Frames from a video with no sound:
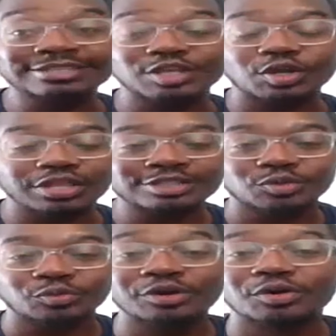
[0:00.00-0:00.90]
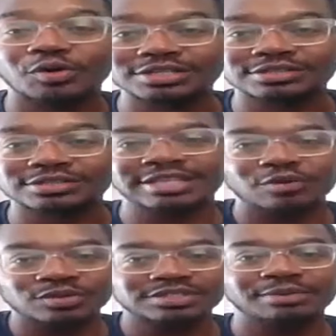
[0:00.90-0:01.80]
that's the that's the real question.
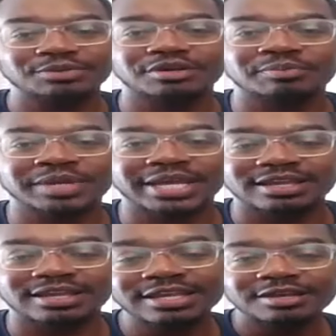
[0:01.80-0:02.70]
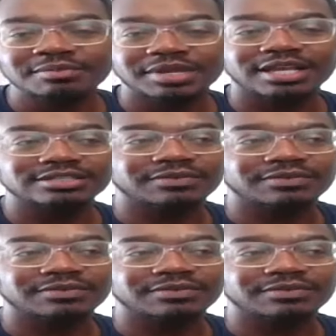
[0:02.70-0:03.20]
Like, what time you go to bed? Because